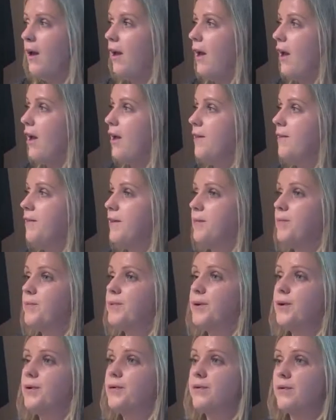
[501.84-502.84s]
And their
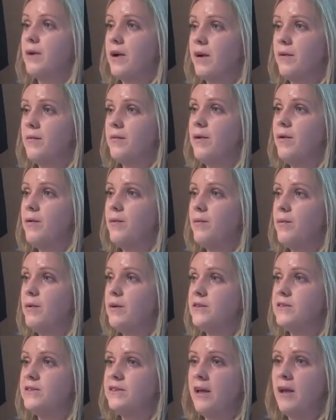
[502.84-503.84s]
program
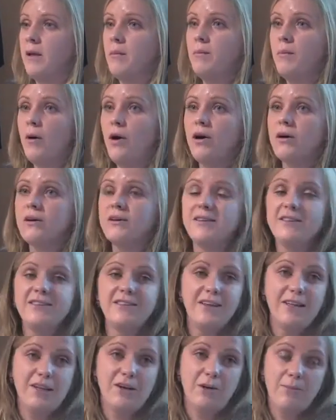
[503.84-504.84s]
was a mock
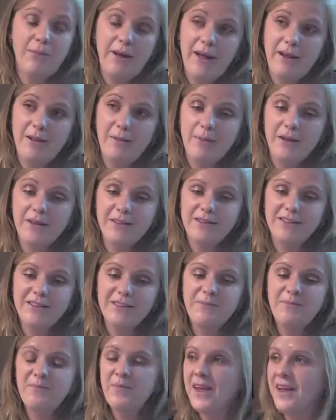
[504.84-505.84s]
Ten
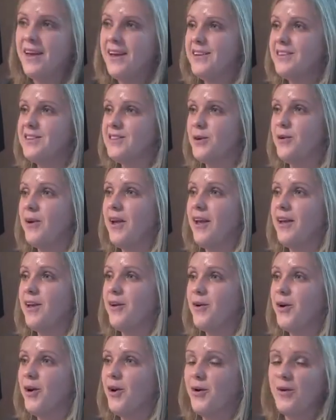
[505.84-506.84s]
Commandments. So
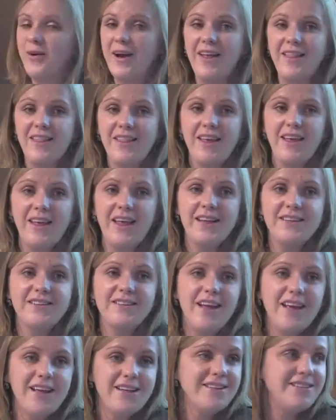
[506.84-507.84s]
here you go. And they
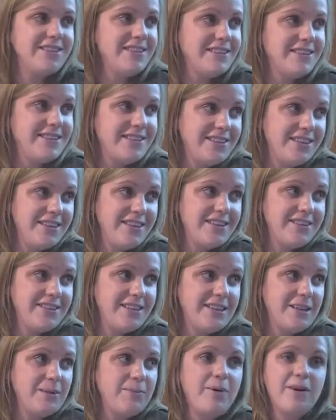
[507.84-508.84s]
get 18 seats
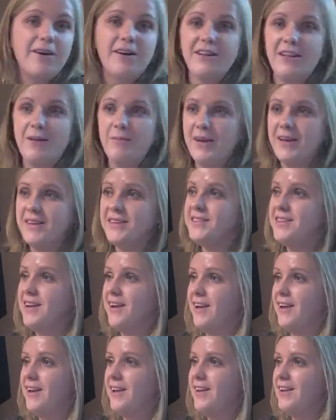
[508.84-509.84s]
in the parliament,
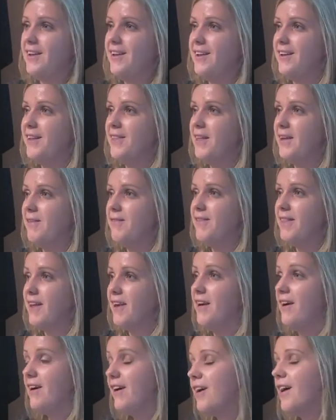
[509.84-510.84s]
and
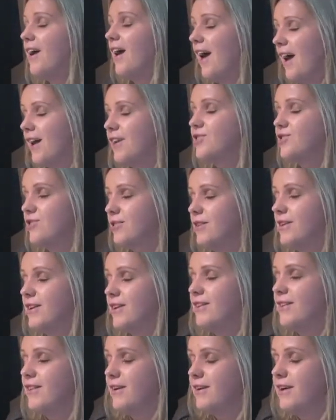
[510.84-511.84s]
they are actually
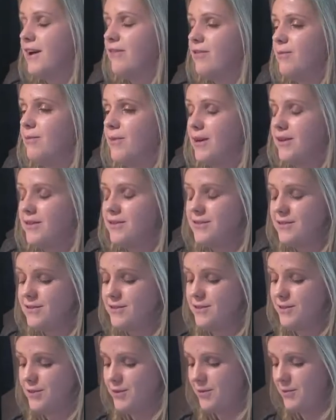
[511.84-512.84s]
in the government
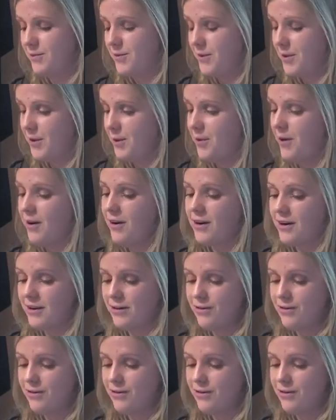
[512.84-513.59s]
to, you know, our